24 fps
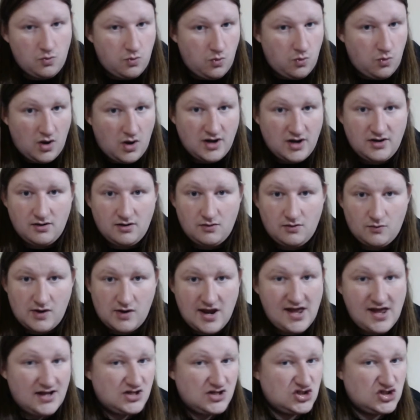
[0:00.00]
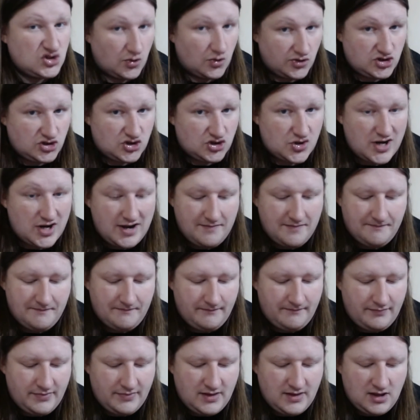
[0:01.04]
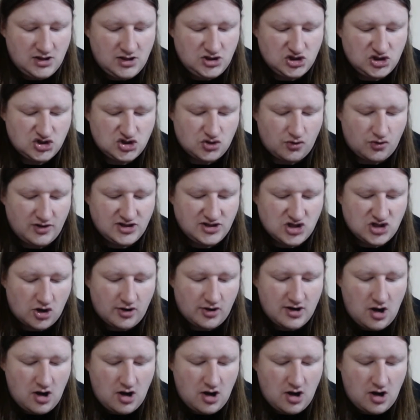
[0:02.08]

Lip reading: 1 red sorcery, destroy target